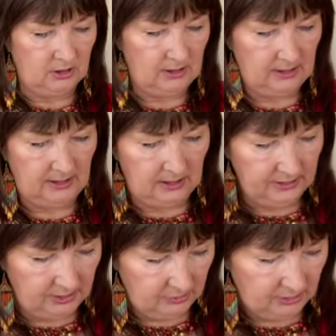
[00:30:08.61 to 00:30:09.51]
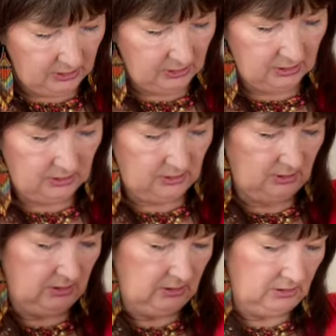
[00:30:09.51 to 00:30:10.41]
lycra.
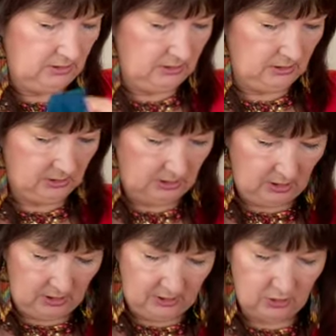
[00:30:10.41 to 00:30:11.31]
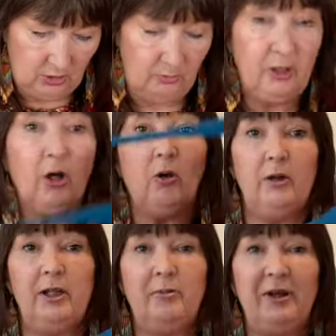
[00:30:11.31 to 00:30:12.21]
It's got a big hole
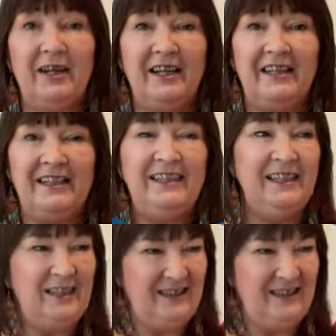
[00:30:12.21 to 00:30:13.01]
in the middle,